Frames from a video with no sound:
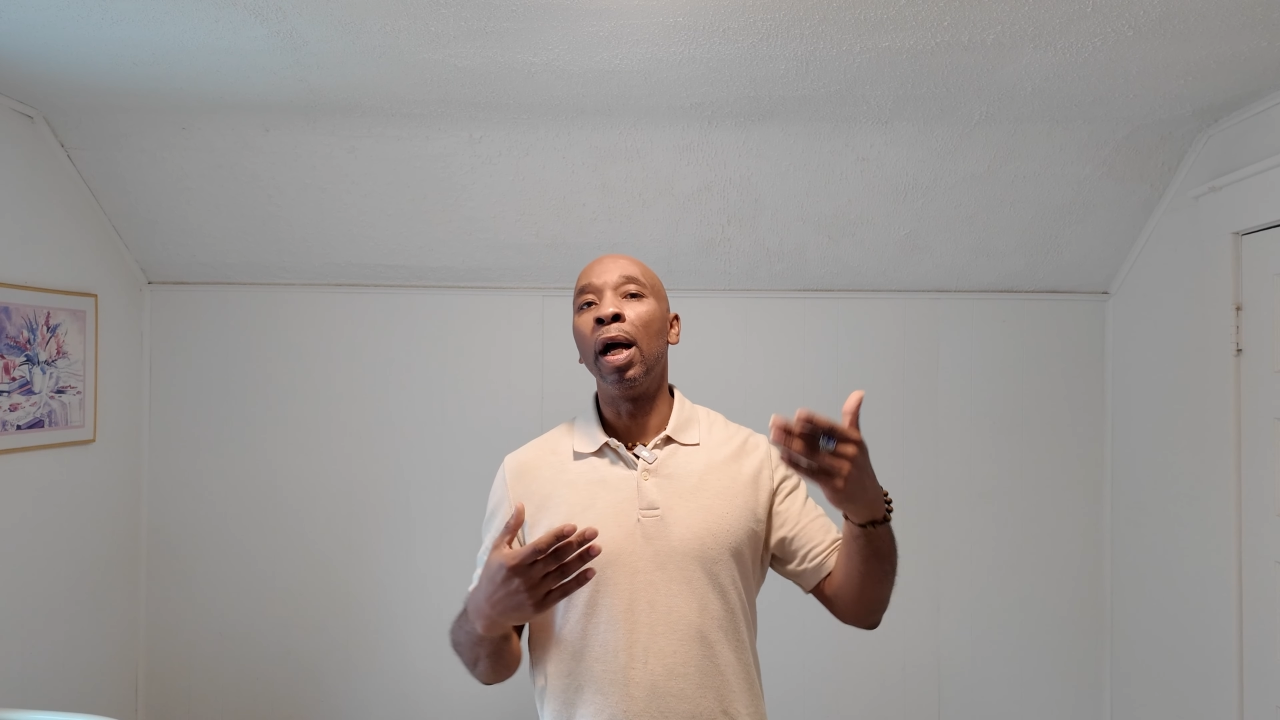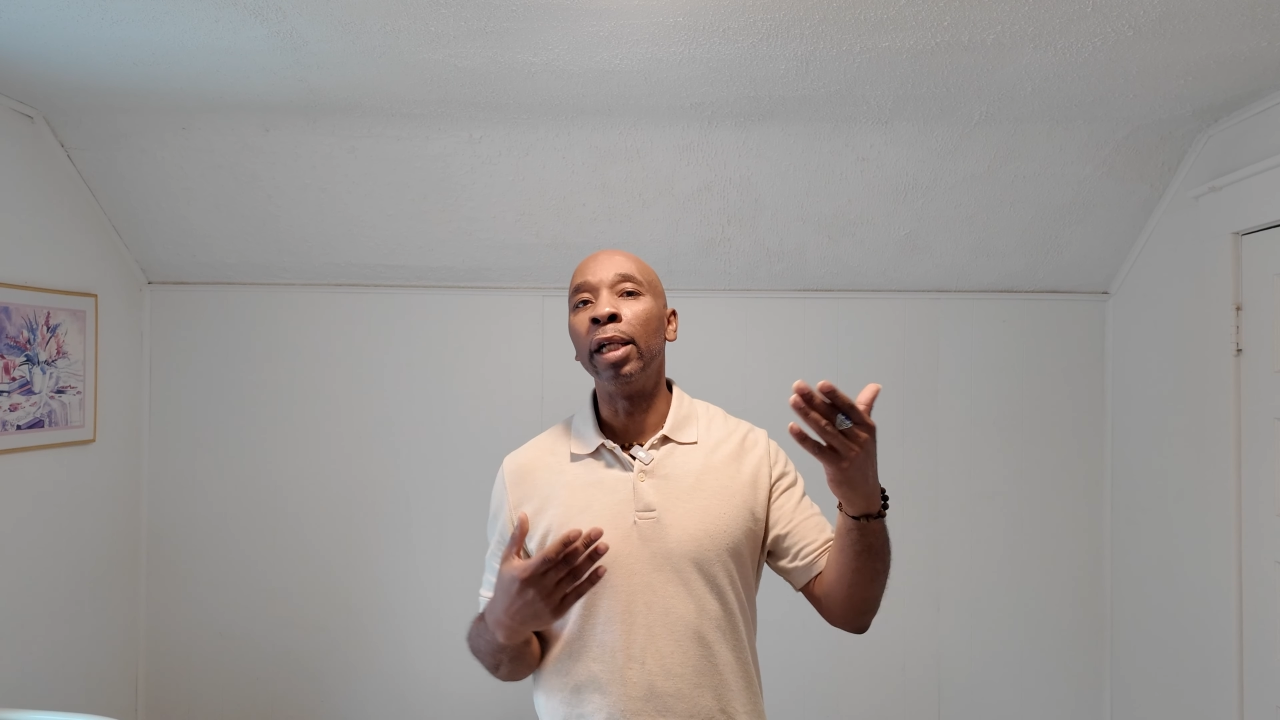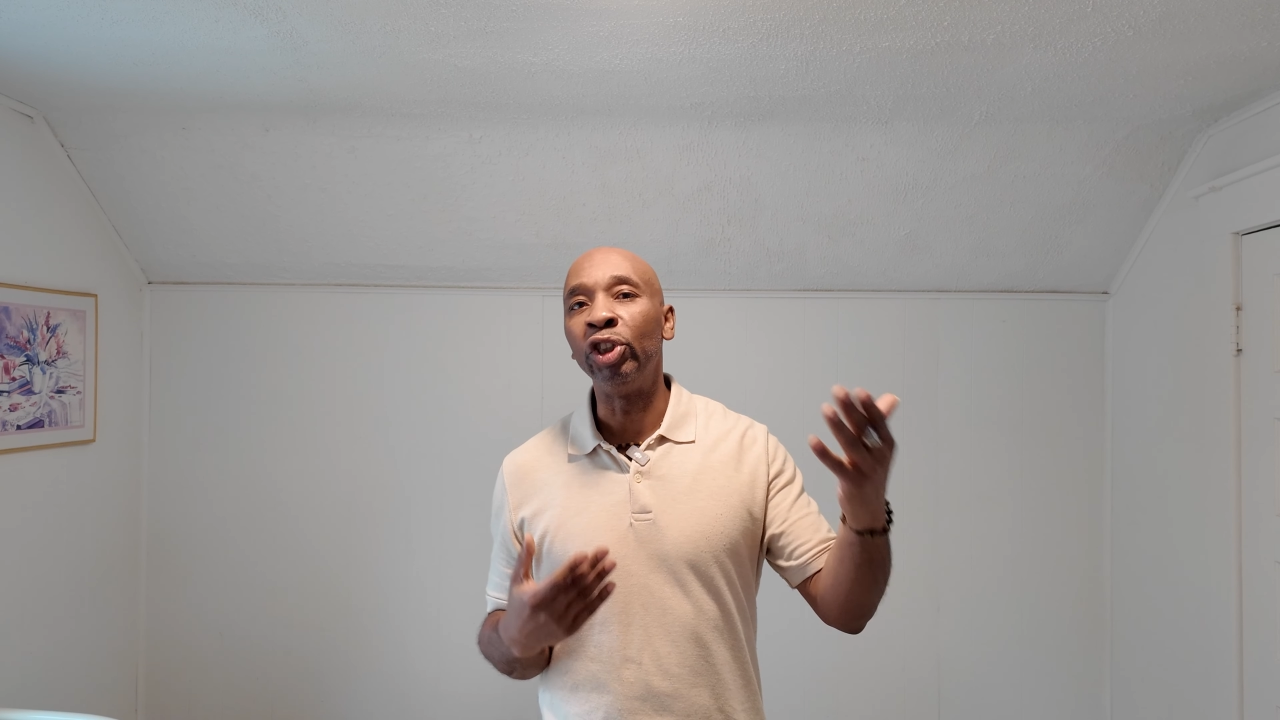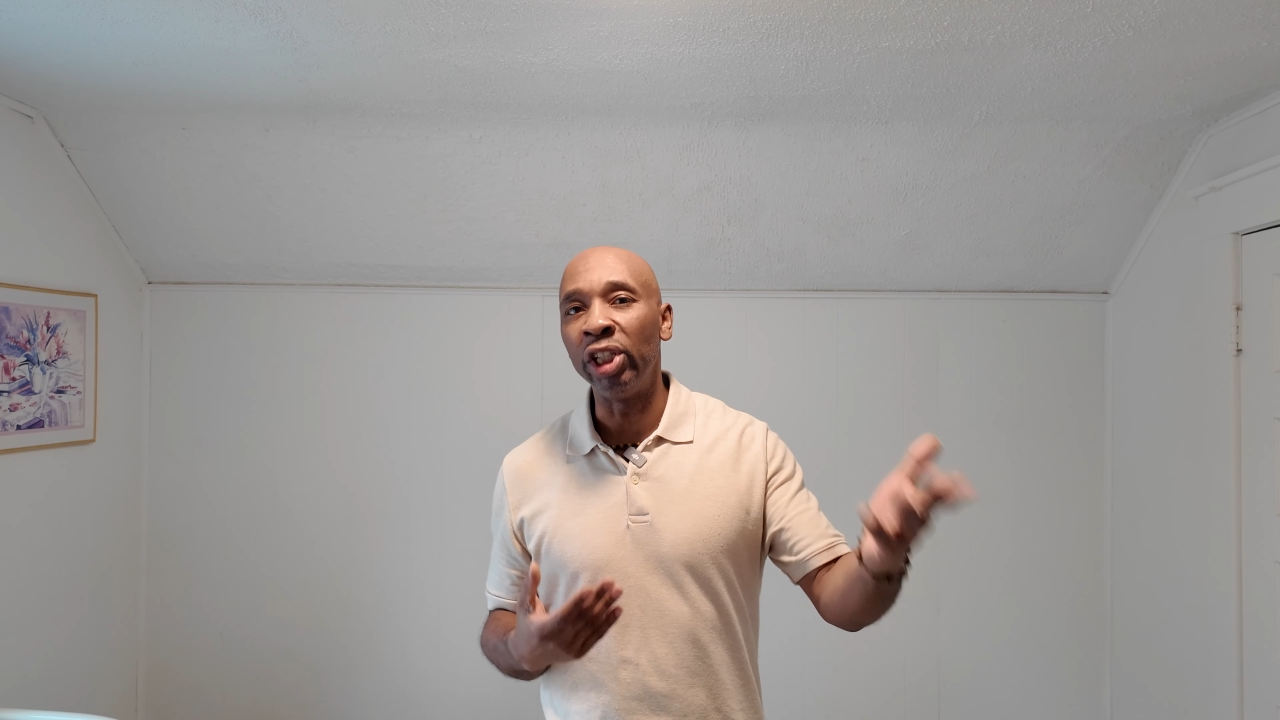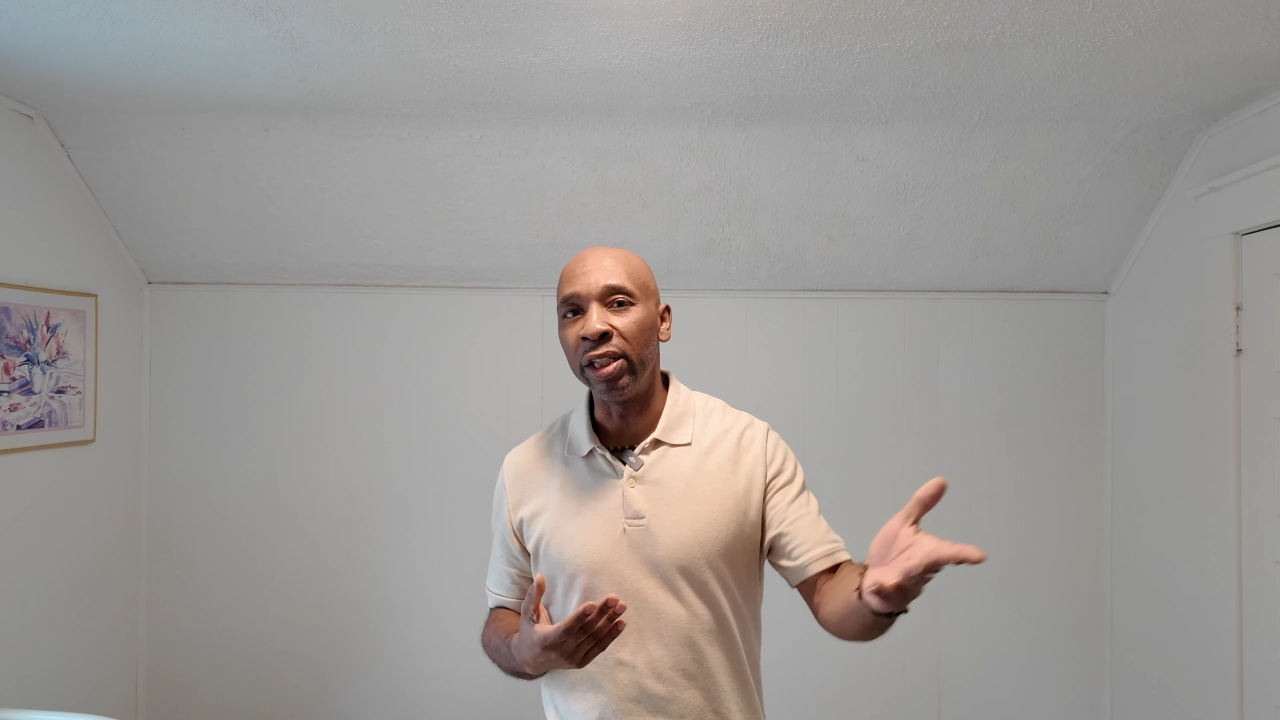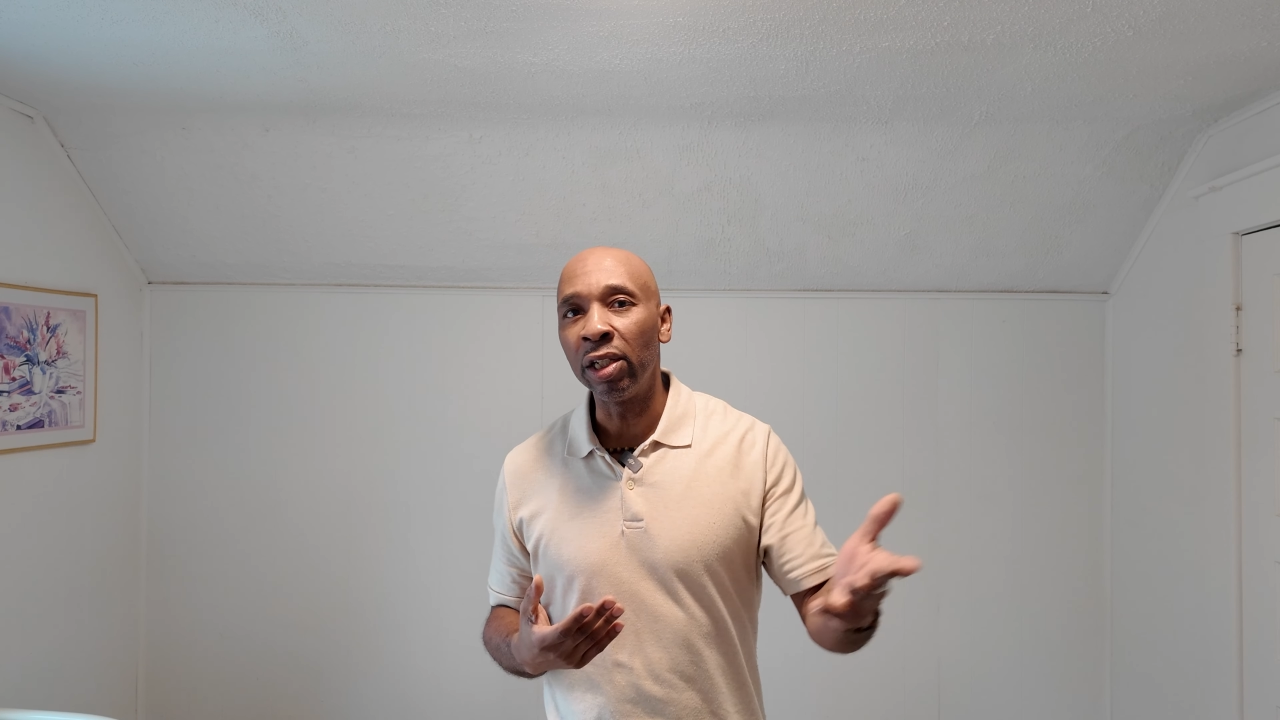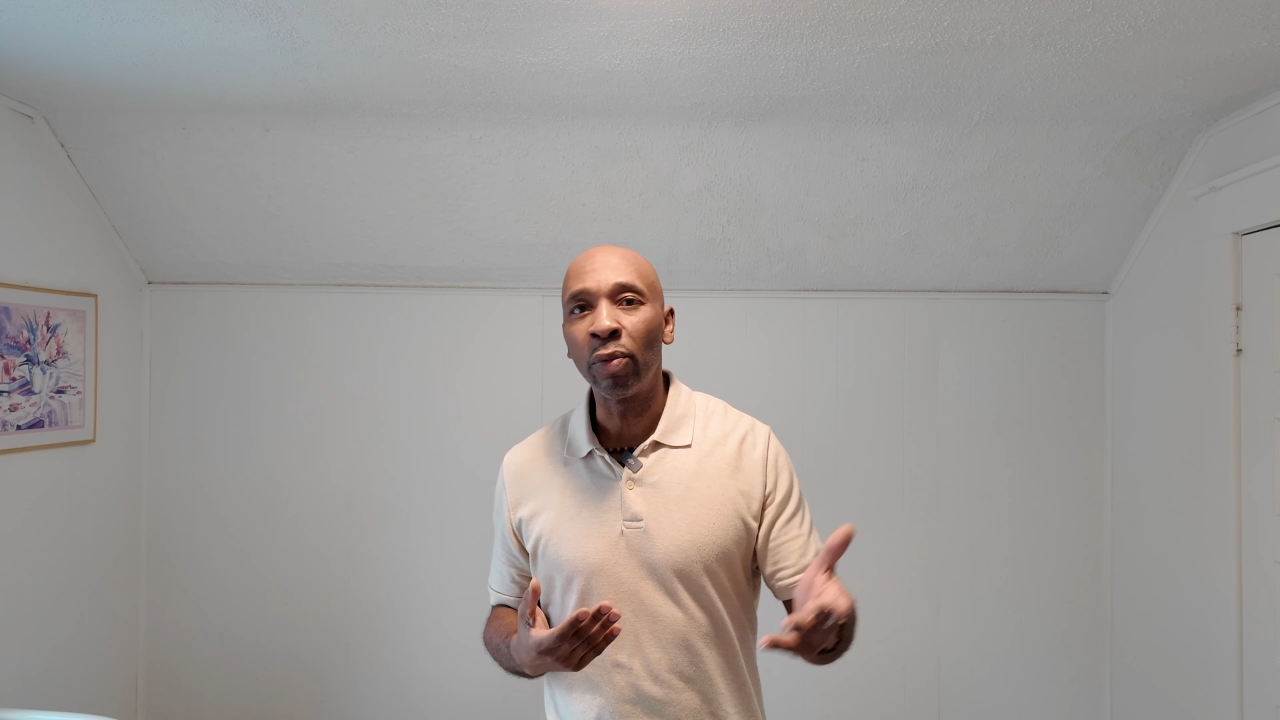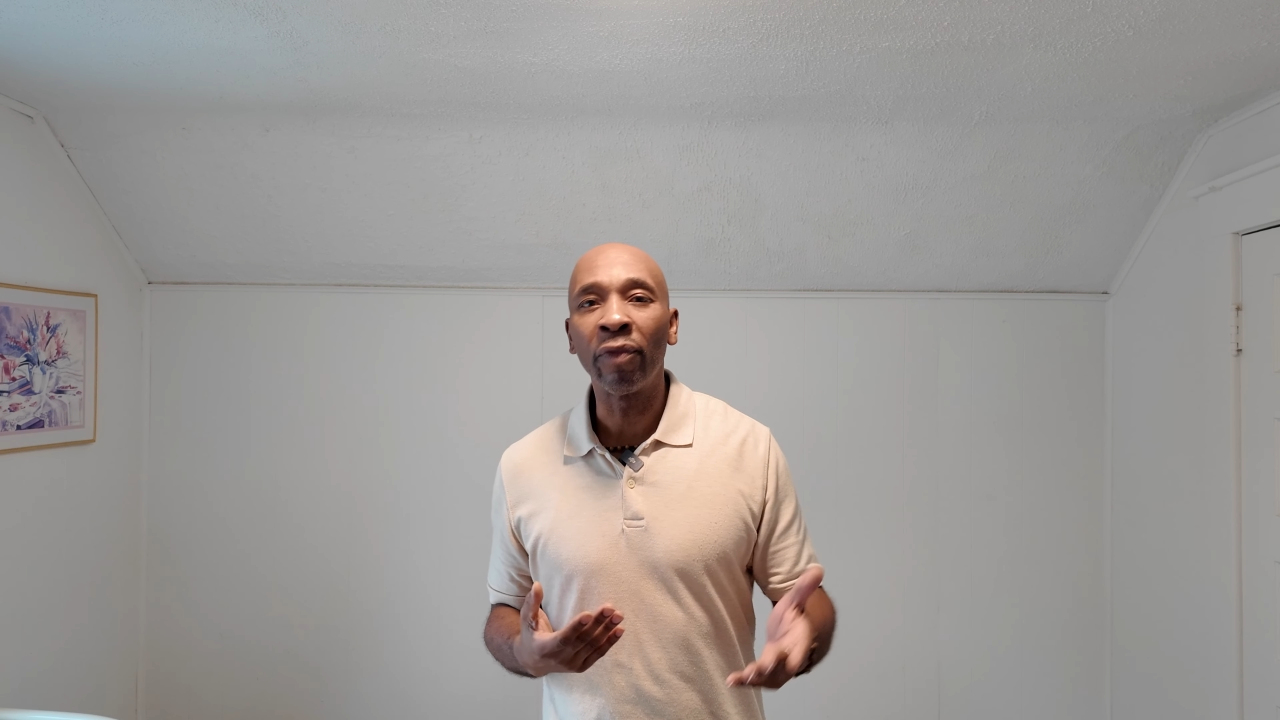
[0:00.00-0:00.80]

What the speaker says: agenda